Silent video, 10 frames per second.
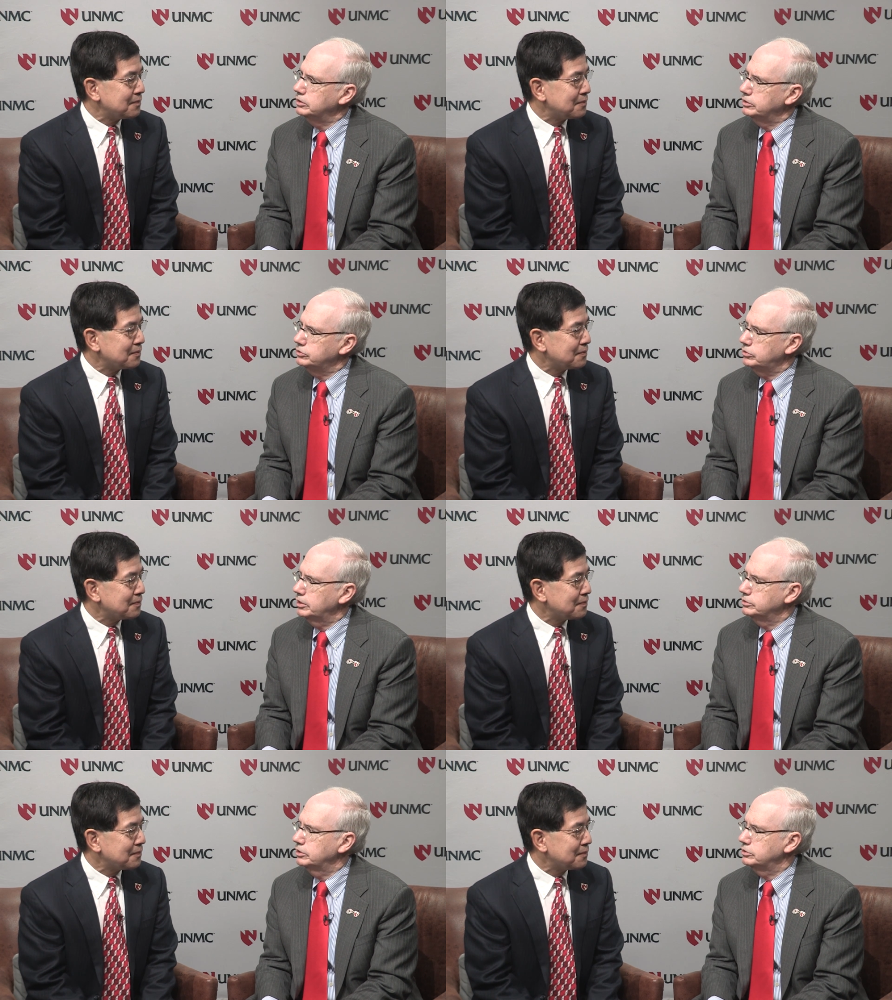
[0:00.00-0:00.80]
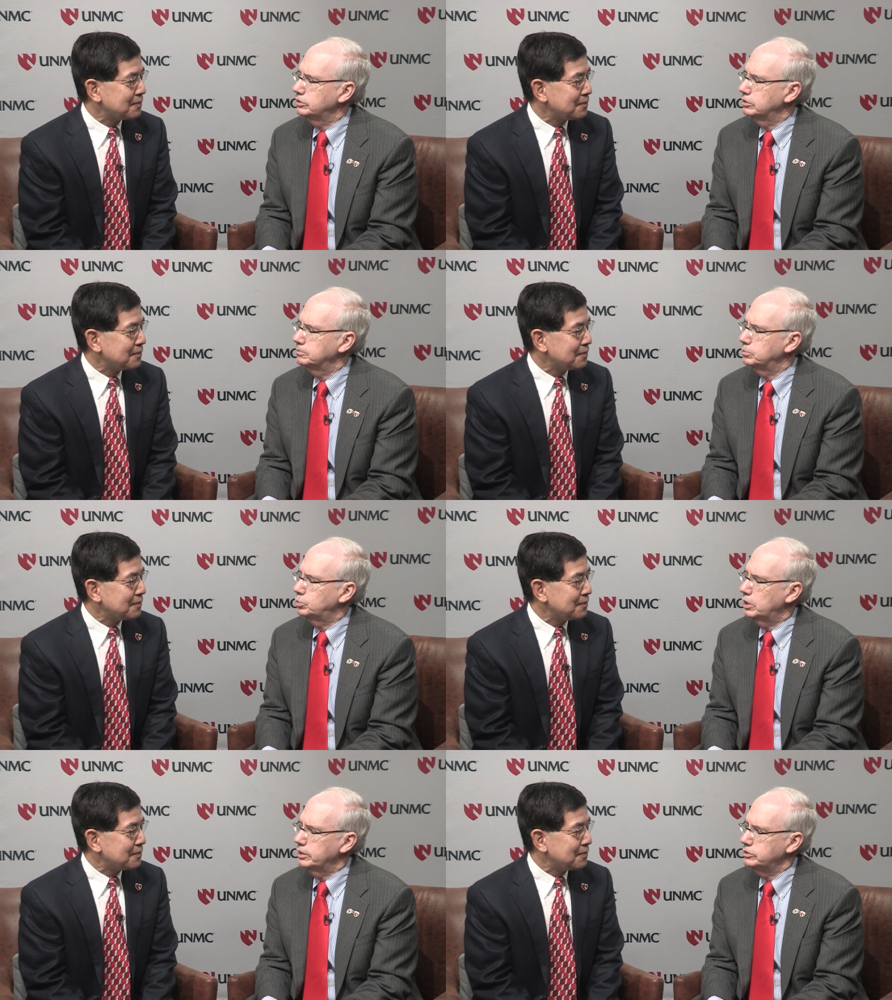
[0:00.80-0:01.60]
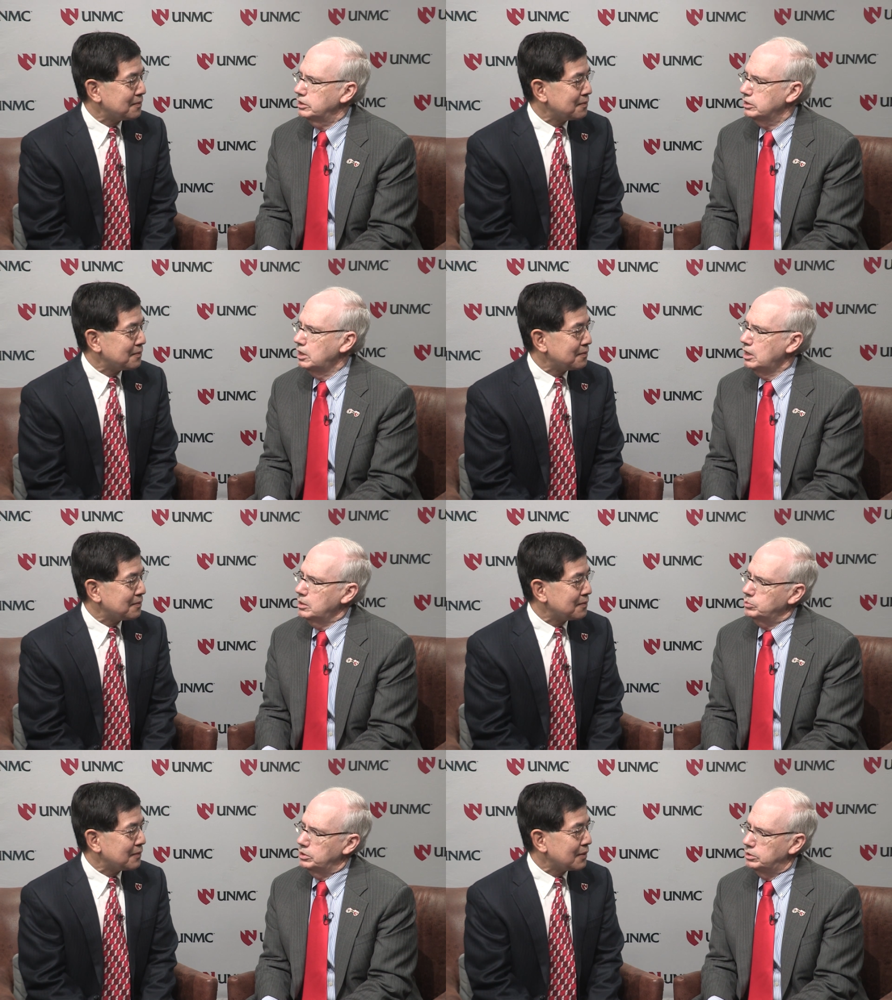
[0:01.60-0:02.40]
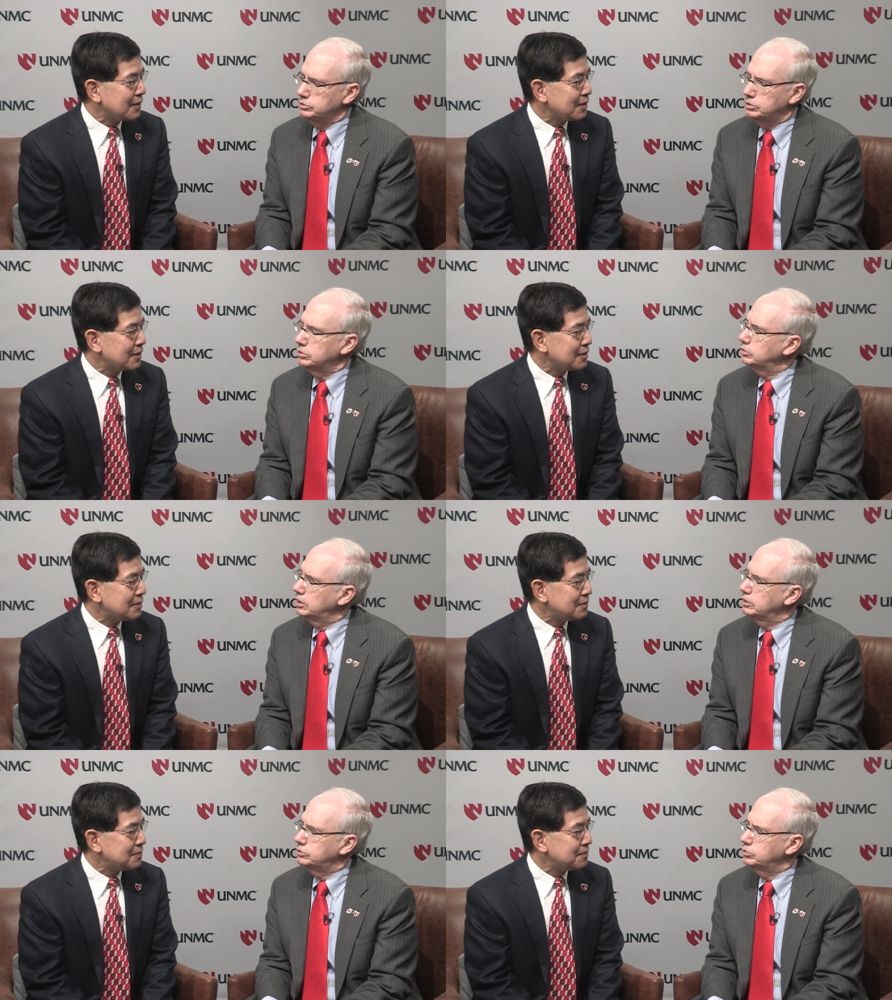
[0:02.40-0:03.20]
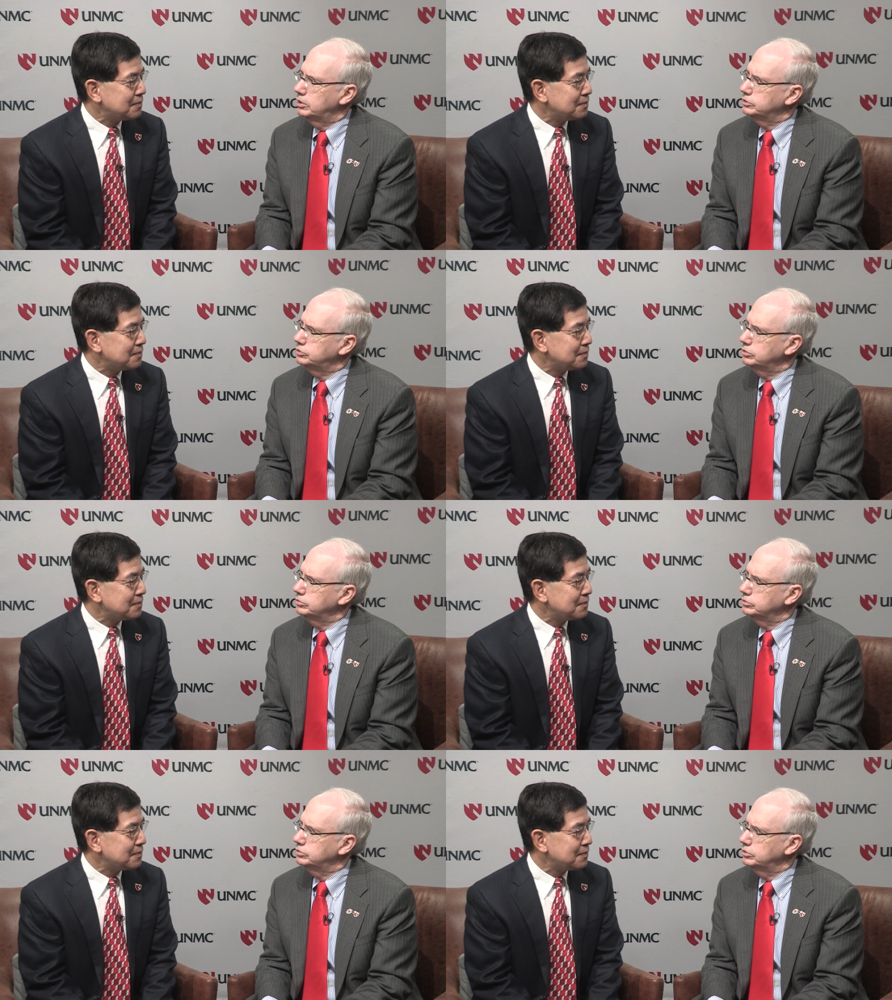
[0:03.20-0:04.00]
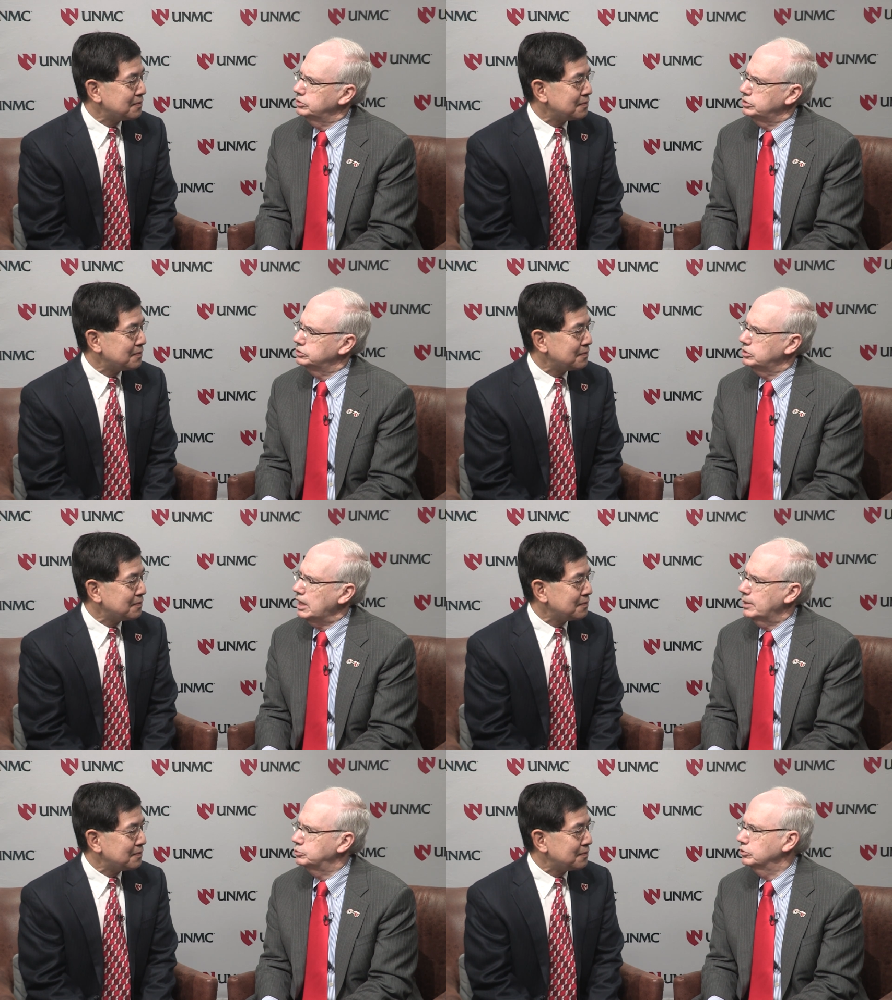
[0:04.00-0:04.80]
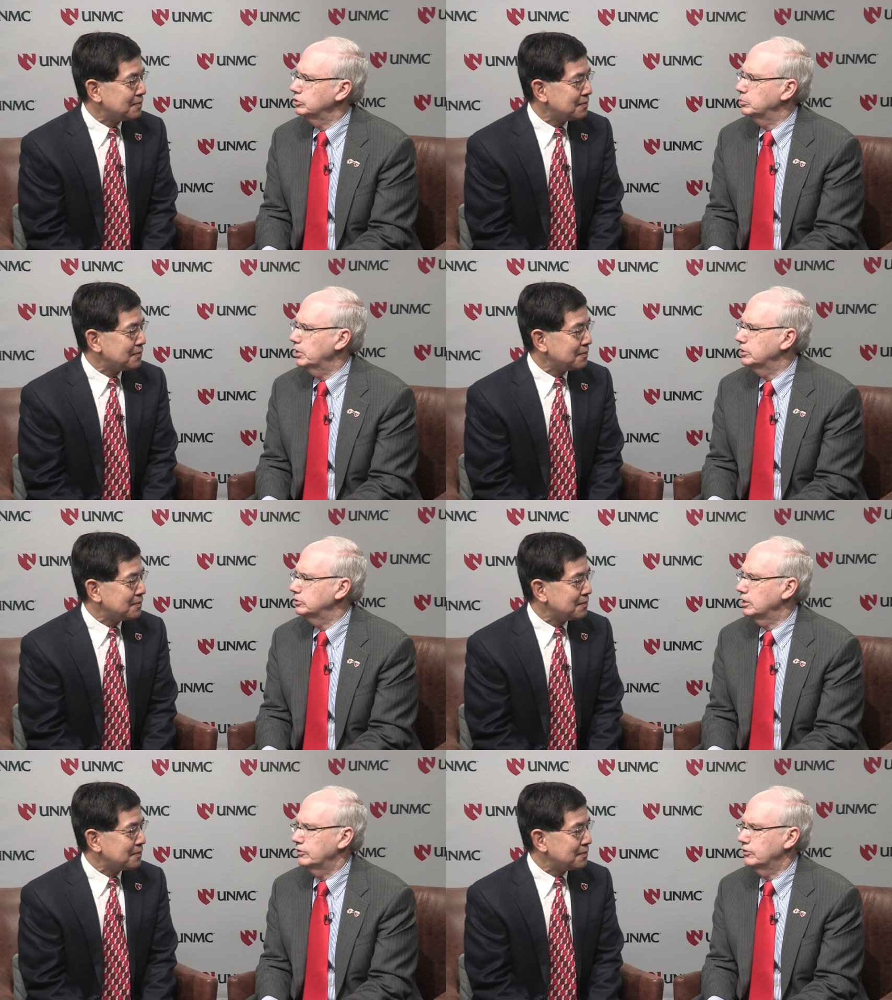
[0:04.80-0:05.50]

Speaker 1: in this transitional project, but also uh, to our students who are just absolutely amazing.